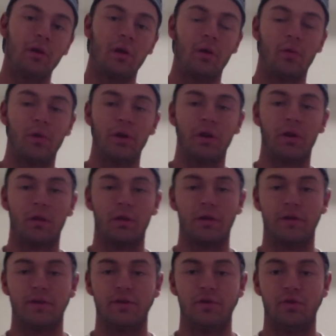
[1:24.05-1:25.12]
want
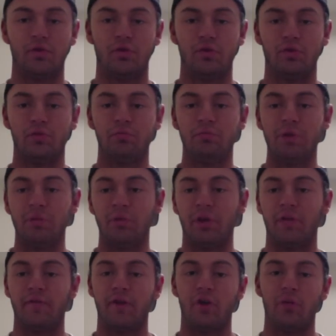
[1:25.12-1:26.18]

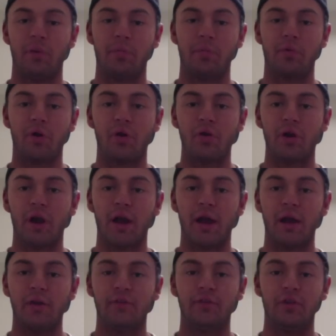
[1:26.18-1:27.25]
people to follow my
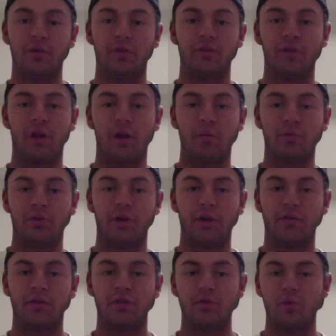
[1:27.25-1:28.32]
progress, you know, see how I'm
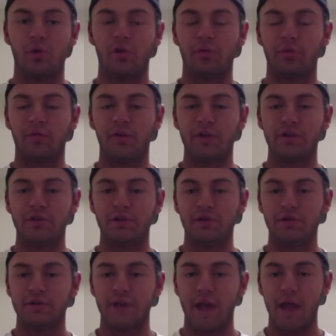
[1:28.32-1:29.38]
progressing towards
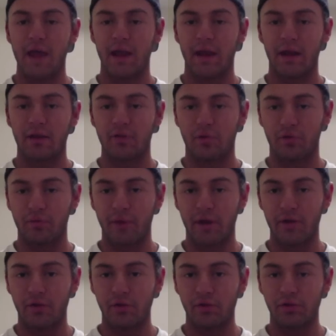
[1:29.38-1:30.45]
provincials, getting towards my
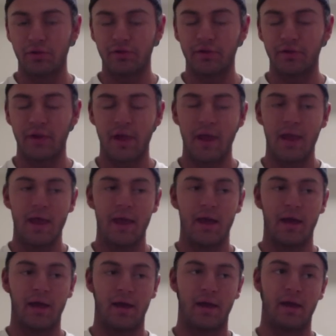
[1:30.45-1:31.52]
goals.
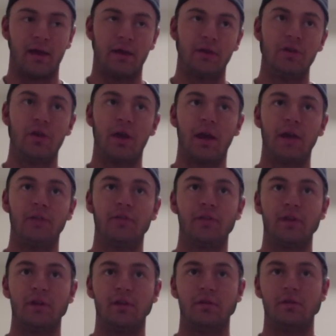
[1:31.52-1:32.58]
You guys
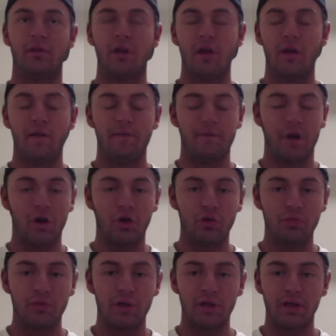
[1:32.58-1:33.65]
can follow
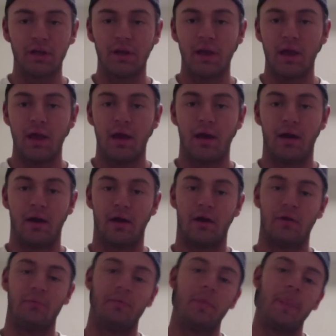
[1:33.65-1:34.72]
me.
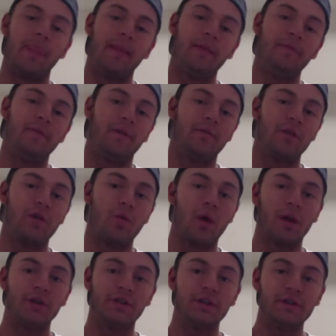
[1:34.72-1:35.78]
If you have any
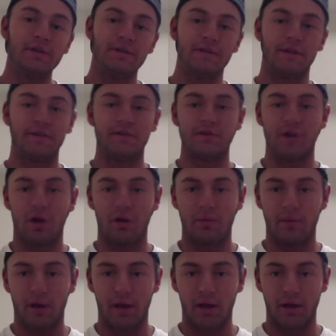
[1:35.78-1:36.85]
questions, as you saw in
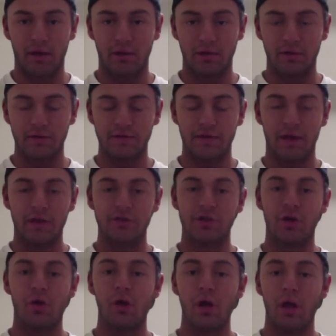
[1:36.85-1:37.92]
my
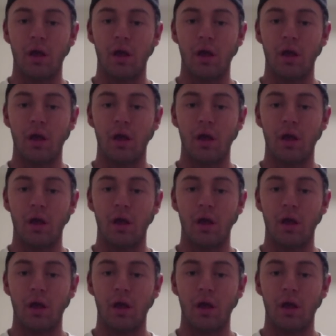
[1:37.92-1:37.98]
slideshow,